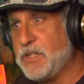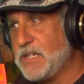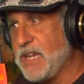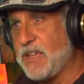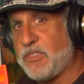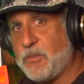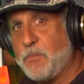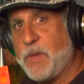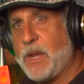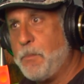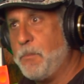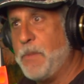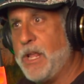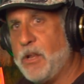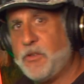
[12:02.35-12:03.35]
death, metal,
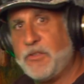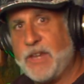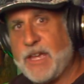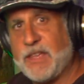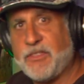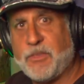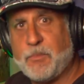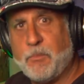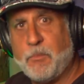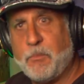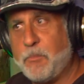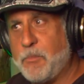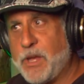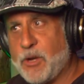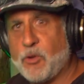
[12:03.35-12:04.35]
mellow death,
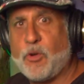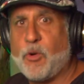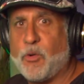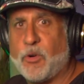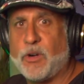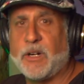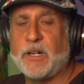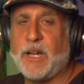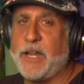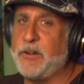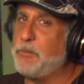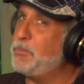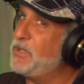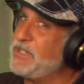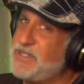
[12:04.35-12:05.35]
metalcore, I
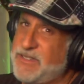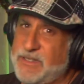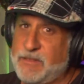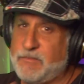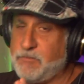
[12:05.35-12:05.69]
don't know, please,